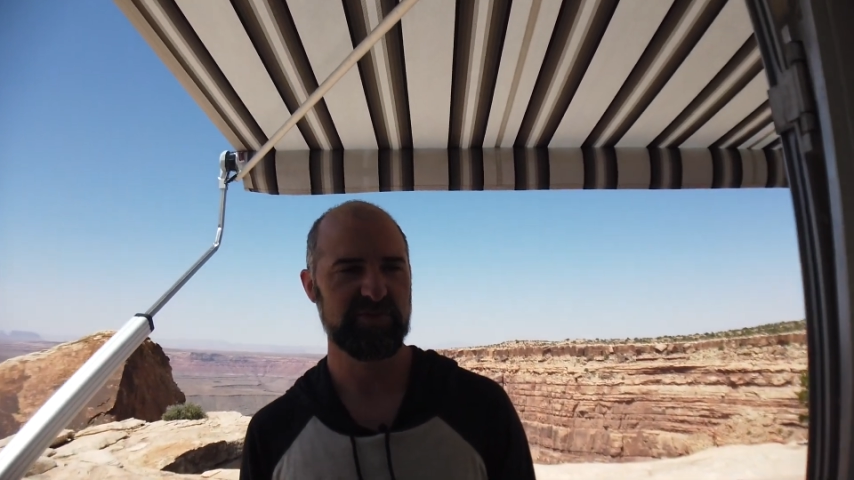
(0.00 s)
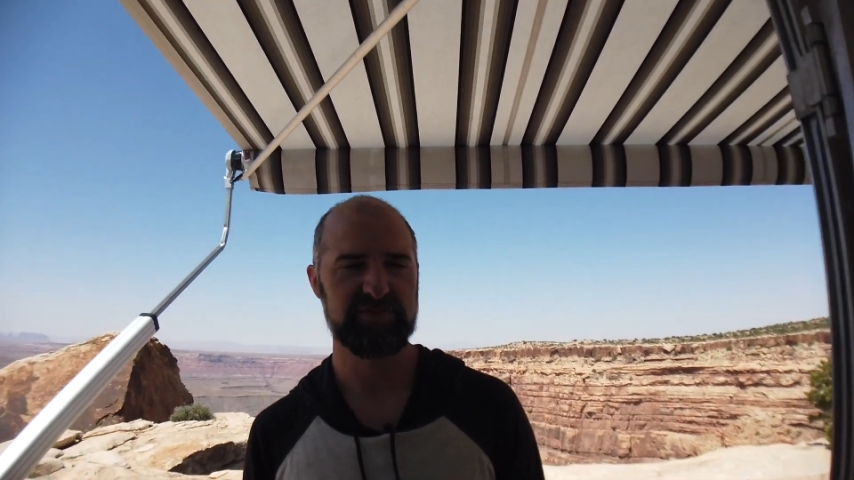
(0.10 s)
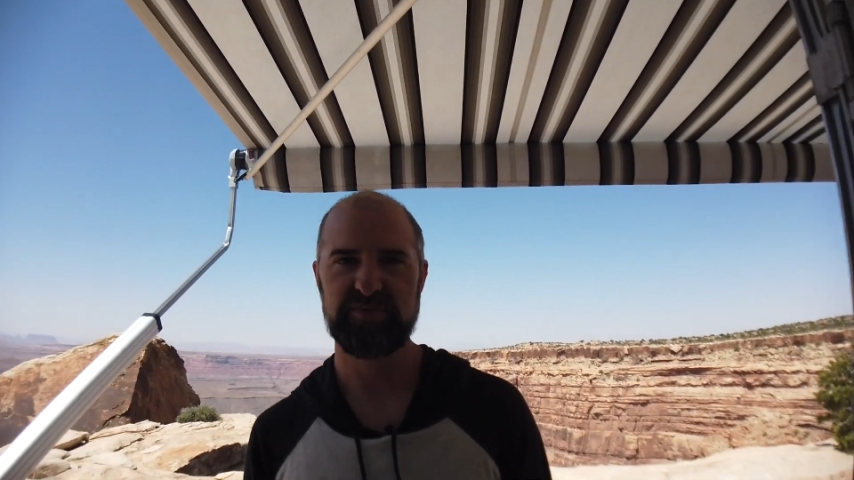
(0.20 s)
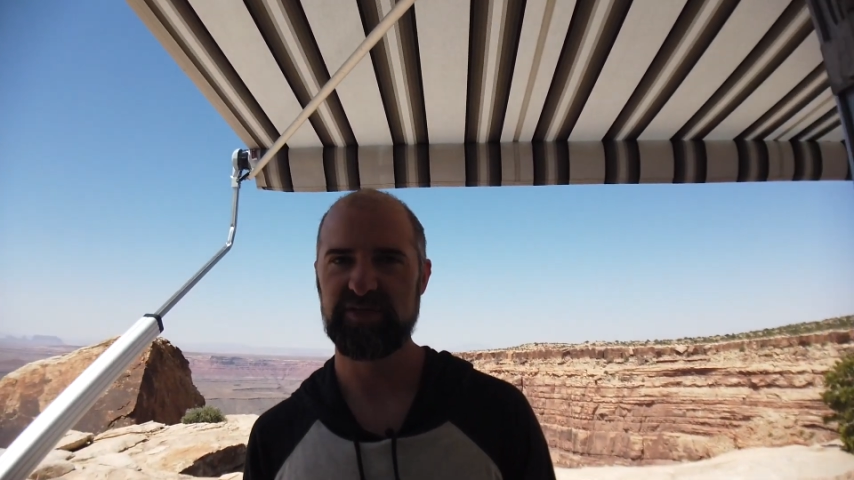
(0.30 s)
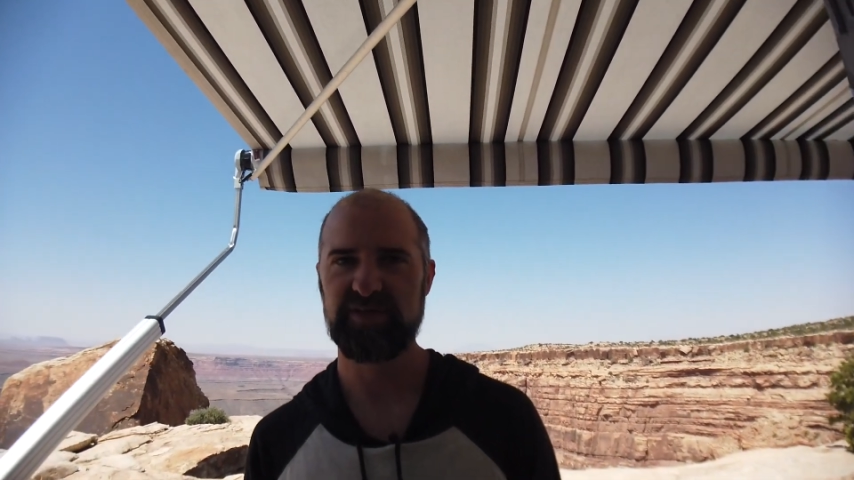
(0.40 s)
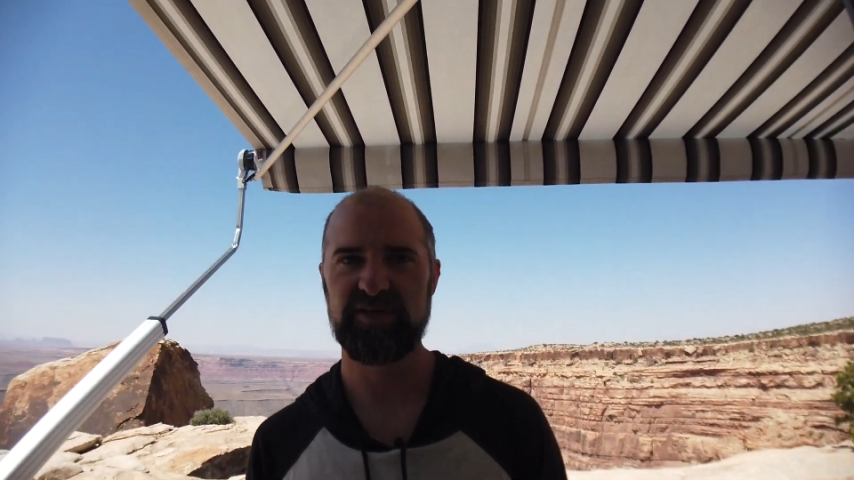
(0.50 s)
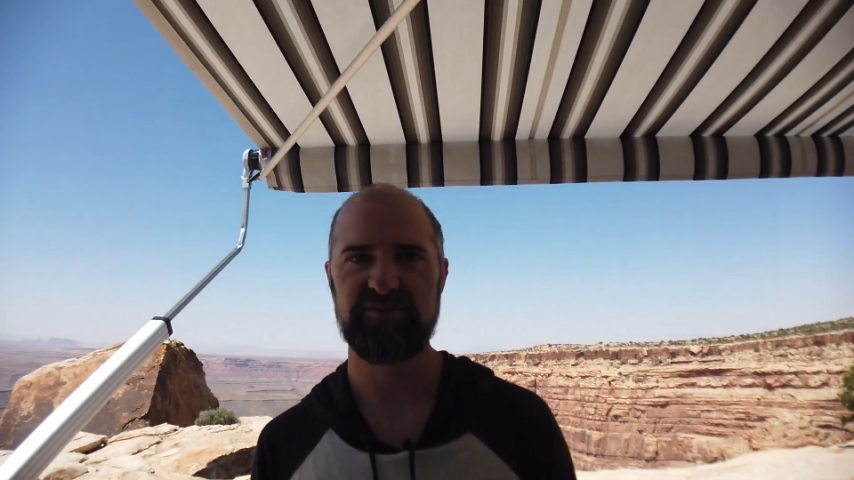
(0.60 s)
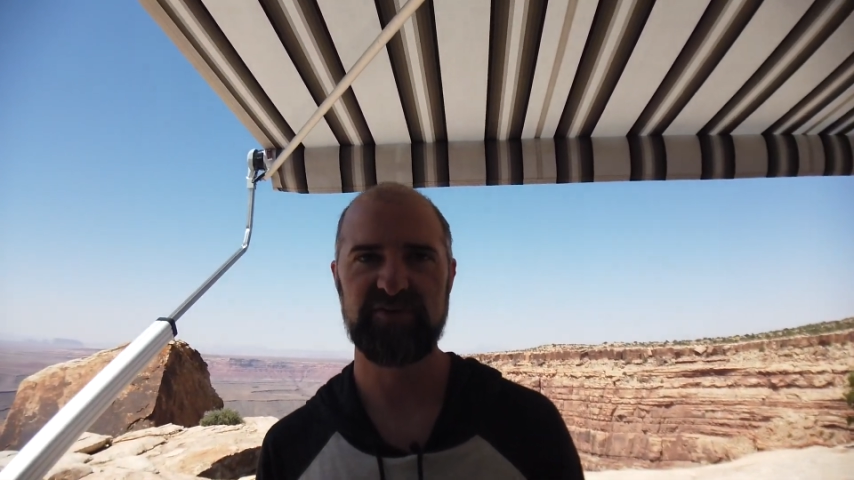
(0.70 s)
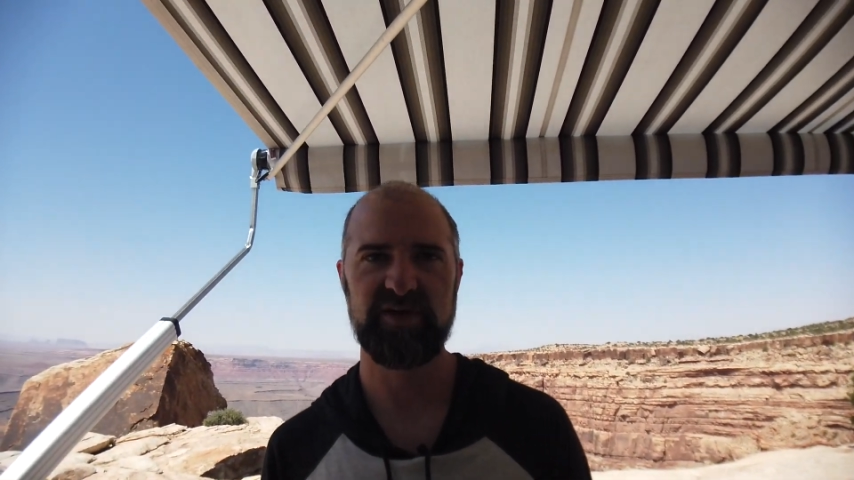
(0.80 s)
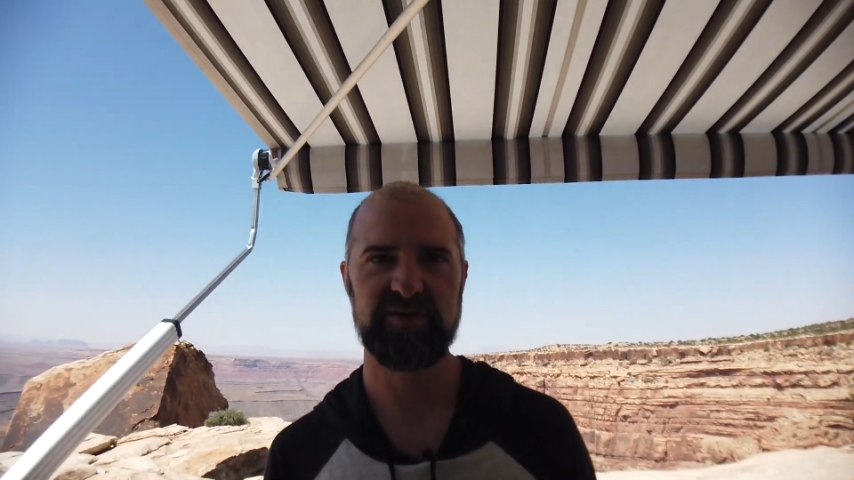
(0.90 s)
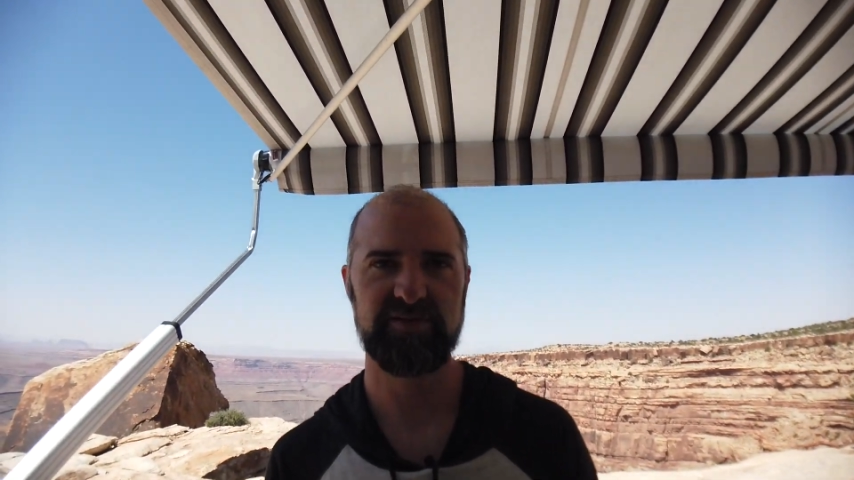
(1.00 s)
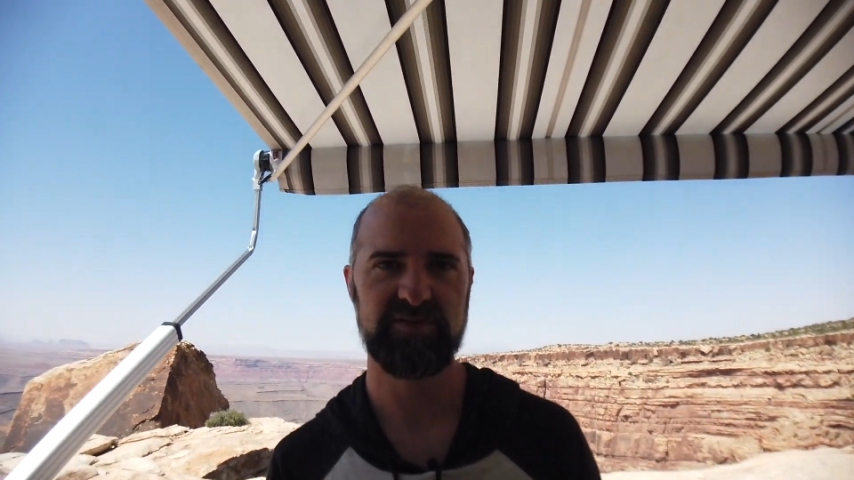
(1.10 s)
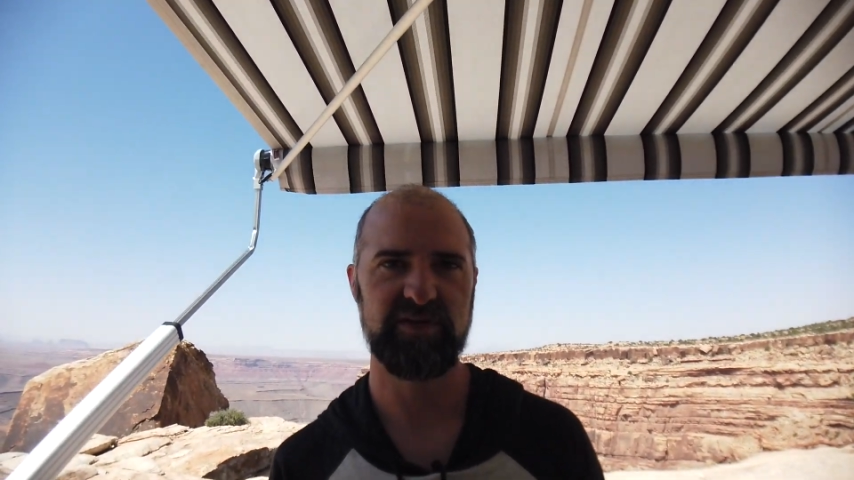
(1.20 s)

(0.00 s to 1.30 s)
one's been a ton of fun.